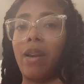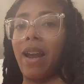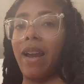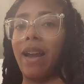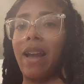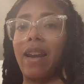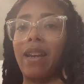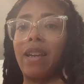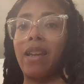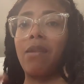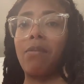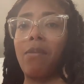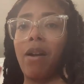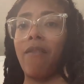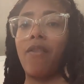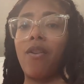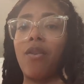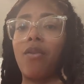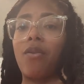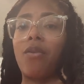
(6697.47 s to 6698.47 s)
But I gotta keep
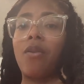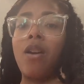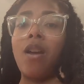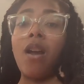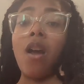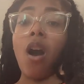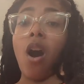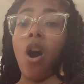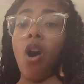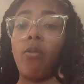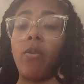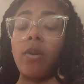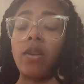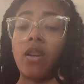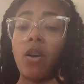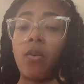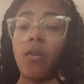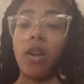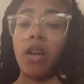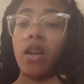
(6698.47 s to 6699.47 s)
my phone
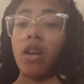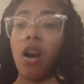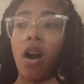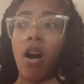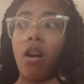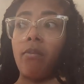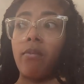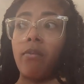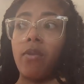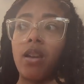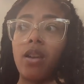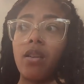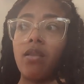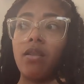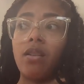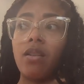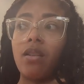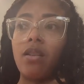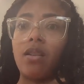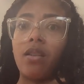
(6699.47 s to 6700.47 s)
open so when he called me,
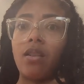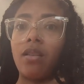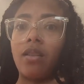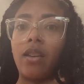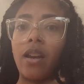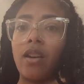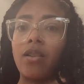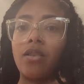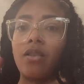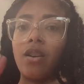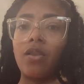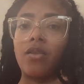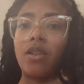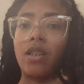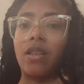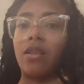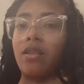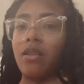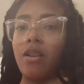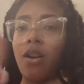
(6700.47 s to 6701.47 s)
there's no
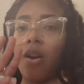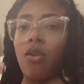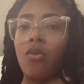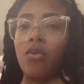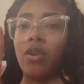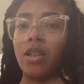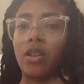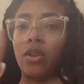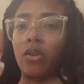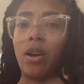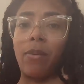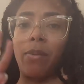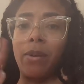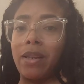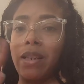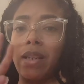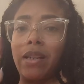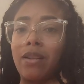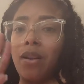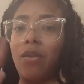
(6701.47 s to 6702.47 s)
dis- no
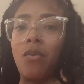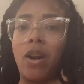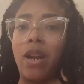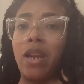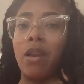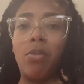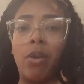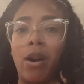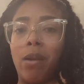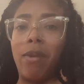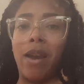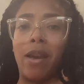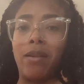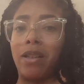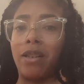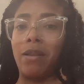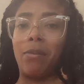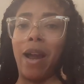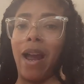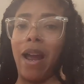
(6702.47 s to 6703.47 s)
discrepancies on what he bring
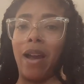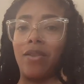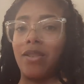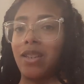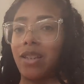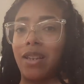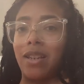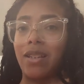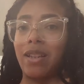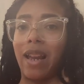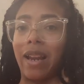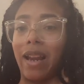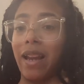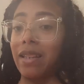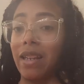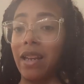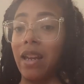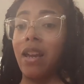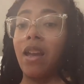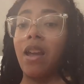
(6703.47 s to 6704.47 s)
back to my house. Cause like
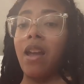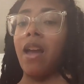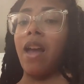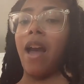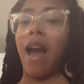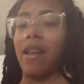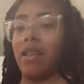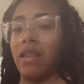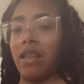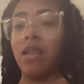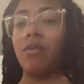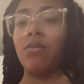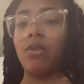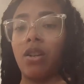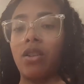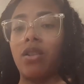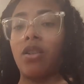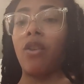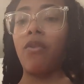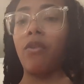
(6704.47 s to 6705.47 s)
I said, I sent
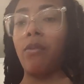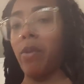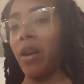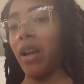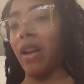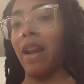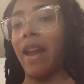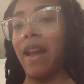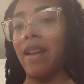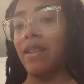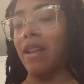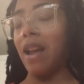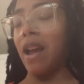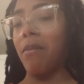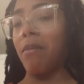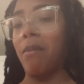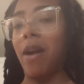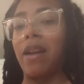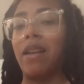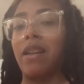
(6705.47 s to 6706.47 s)
him to the store for butter last
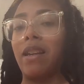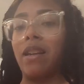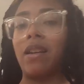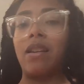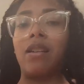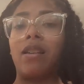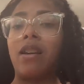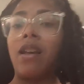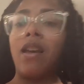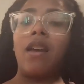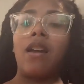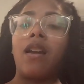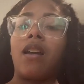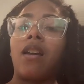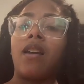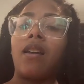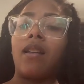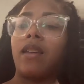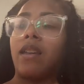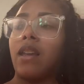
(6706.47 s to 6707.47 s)
time. I didn't
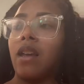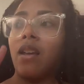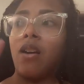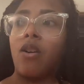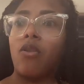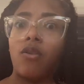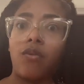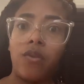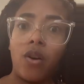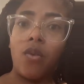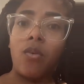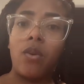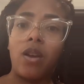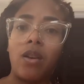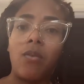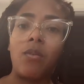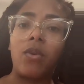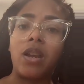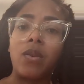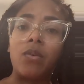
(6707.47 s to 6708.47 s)
get on the phone
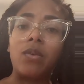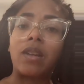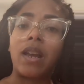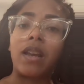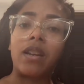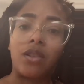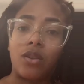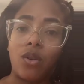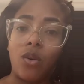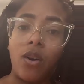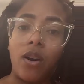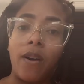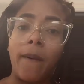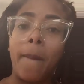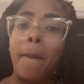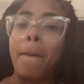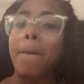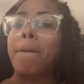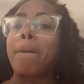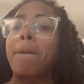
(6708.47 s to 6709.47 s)
with him when he was at the
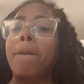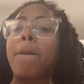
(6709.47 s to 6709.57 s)
store.